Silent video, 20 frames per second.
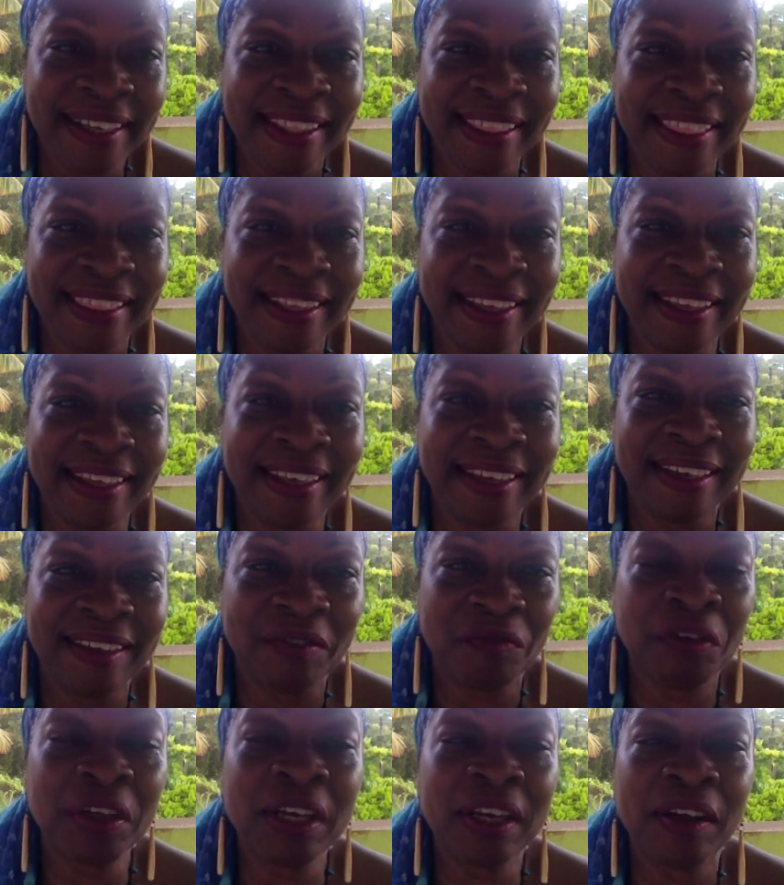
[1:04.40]

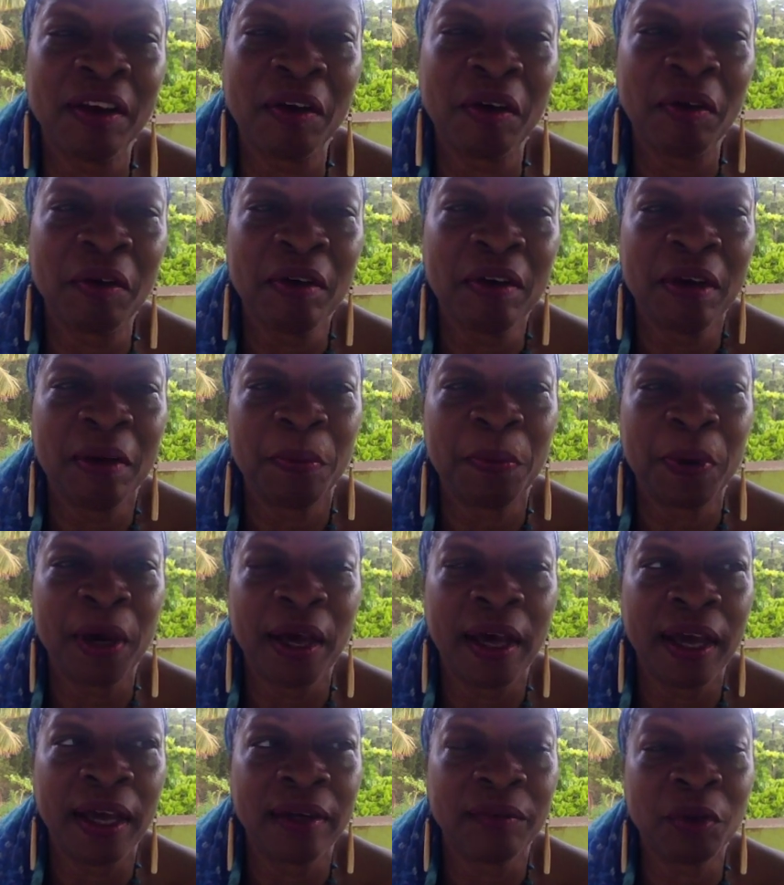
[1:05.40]
the video,
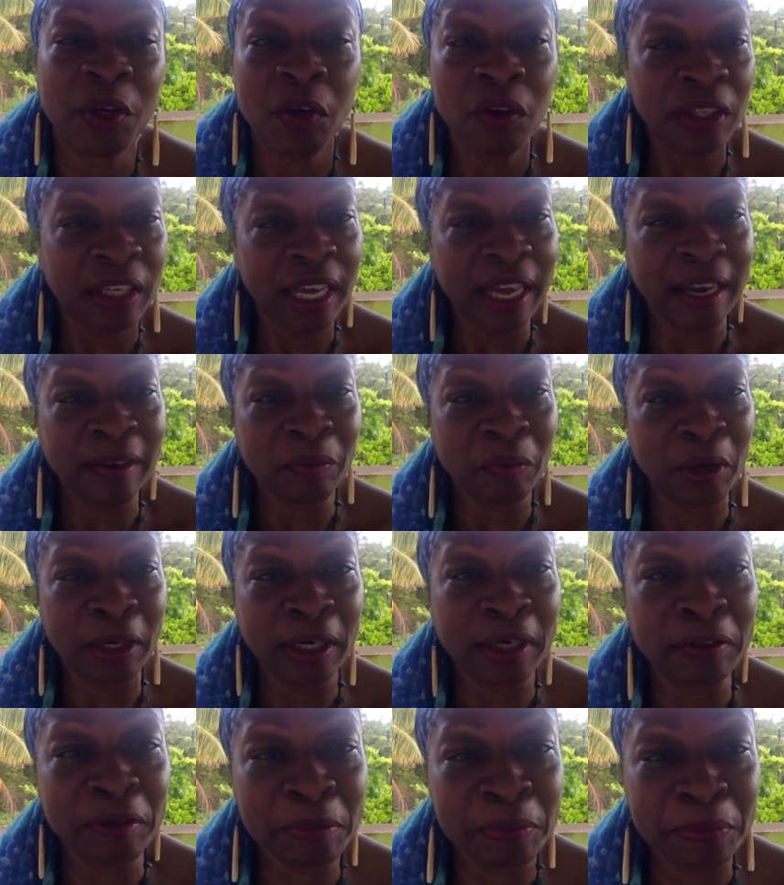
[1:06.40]
but we only had
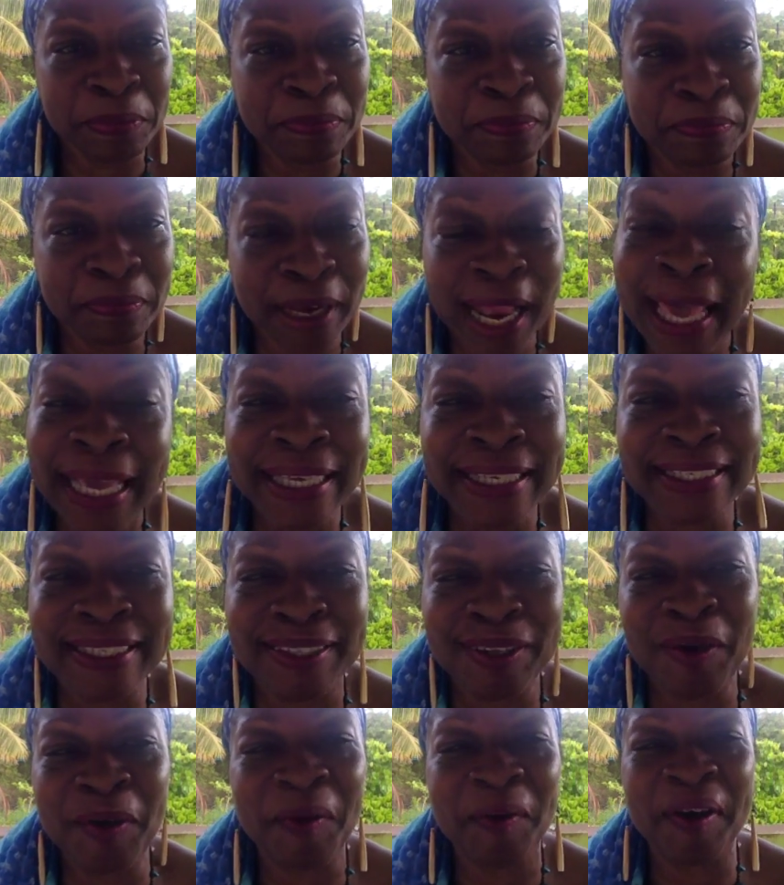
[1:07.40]
100 like.
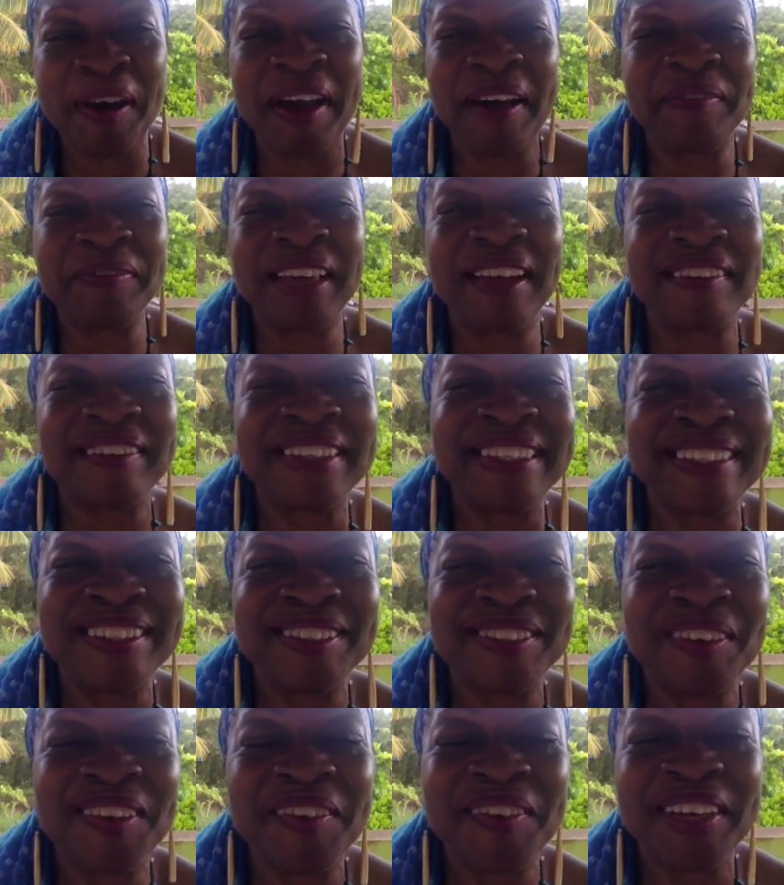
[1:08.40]
So I'm not really
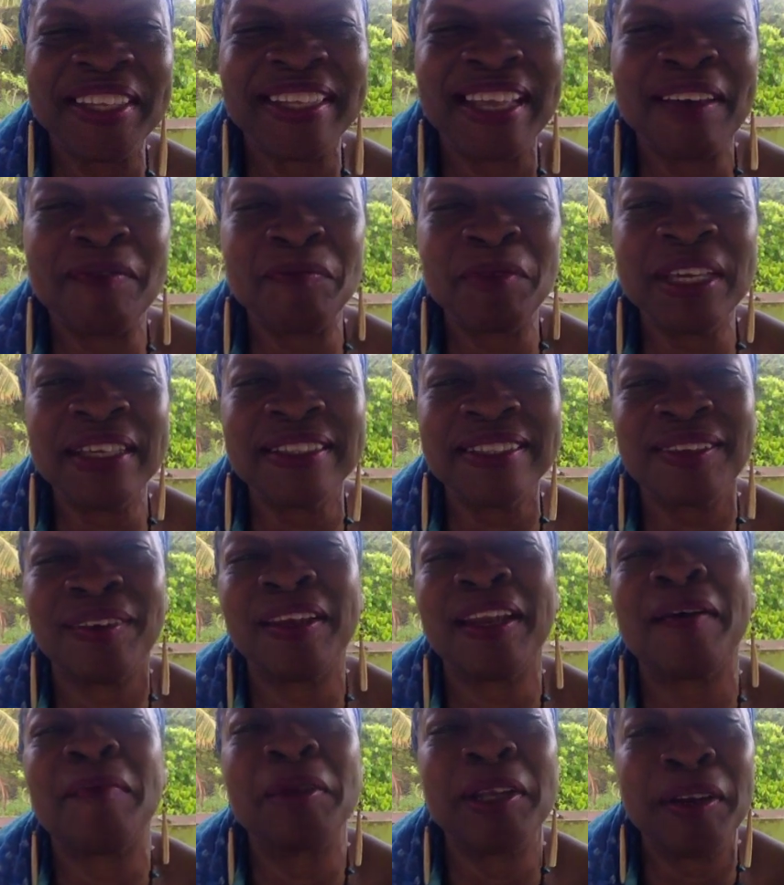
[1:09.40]
sure what that means. So
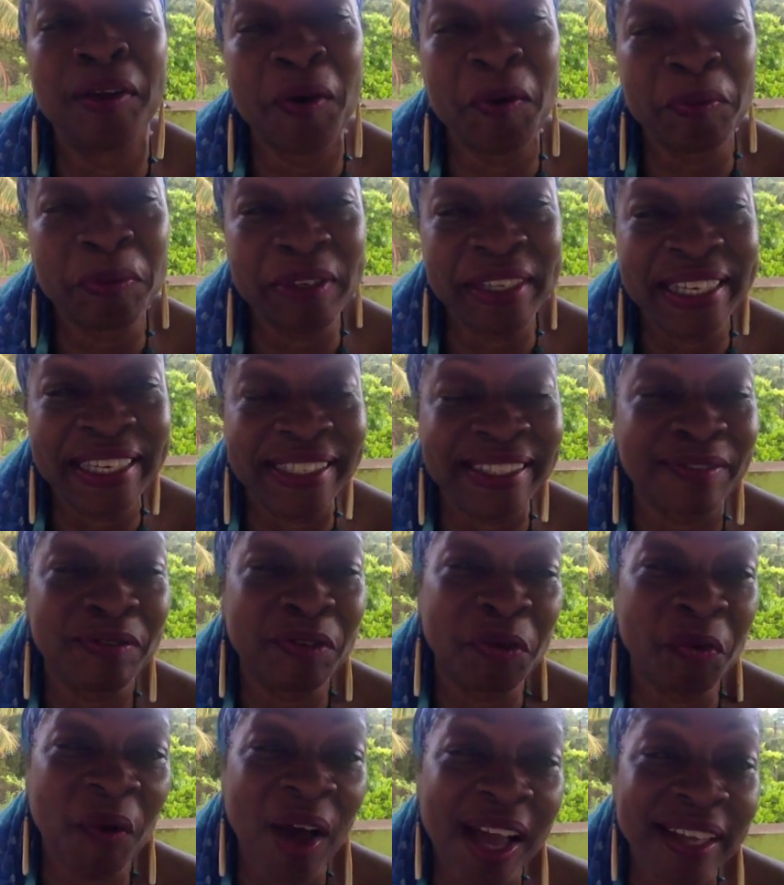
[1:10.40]
let me know, please, if
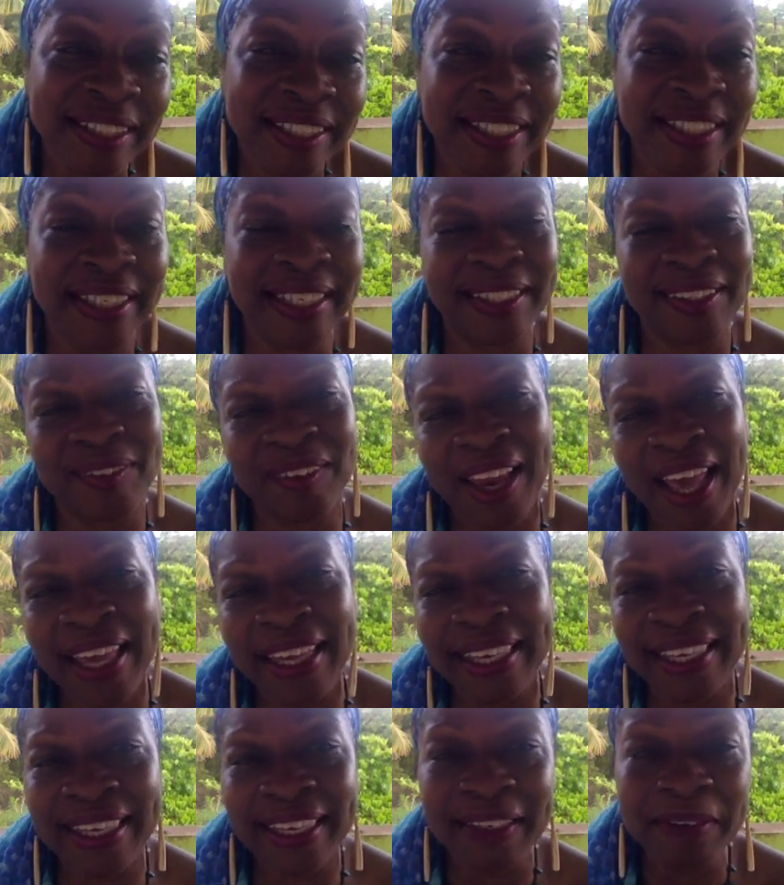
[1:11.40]
you watch it and you
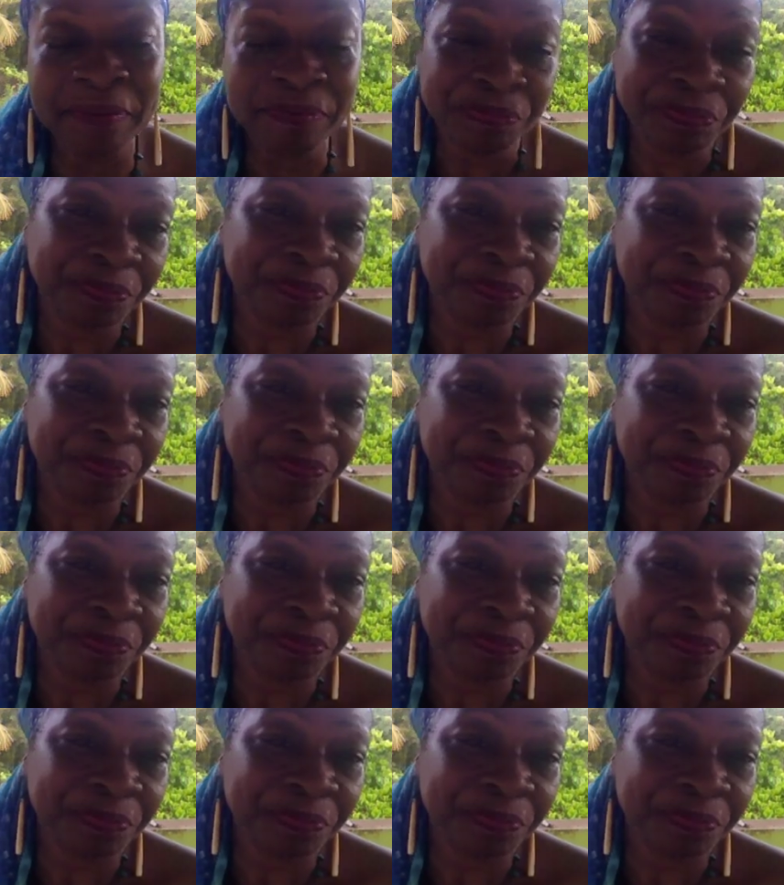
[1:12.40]
like it